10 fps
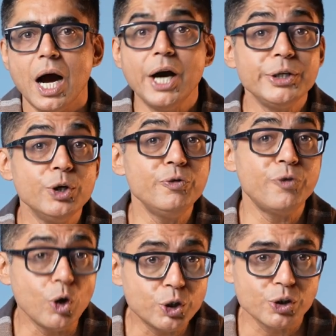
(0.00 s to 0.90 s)
A new
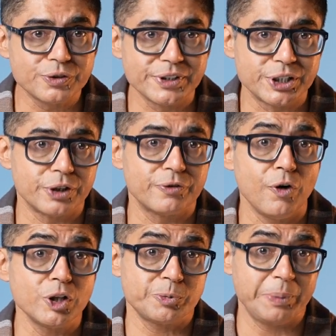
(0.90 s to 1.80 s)
Photos widget
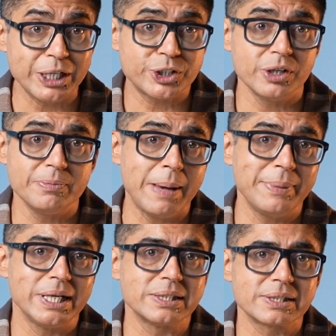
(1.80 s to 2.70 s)
for spatial
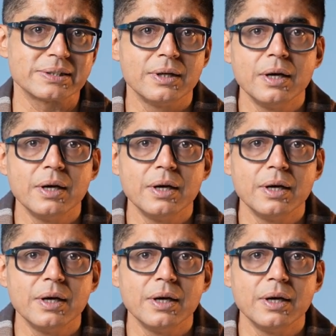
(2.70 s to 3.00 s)
memories.